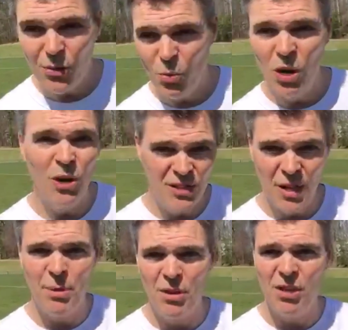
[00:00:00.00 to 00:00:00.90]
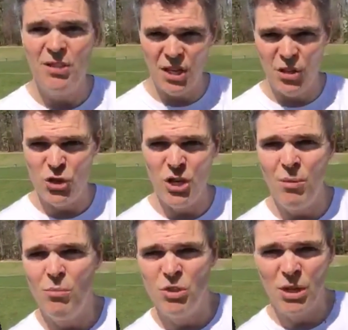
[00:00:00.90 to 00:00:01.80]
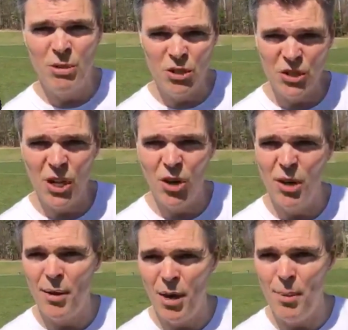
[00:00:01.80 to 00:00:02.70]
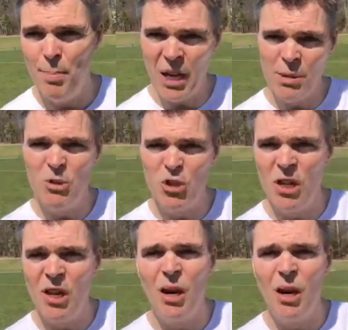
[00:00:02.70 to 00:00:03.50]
what I typically did in the gym was I would just get on a bike machine,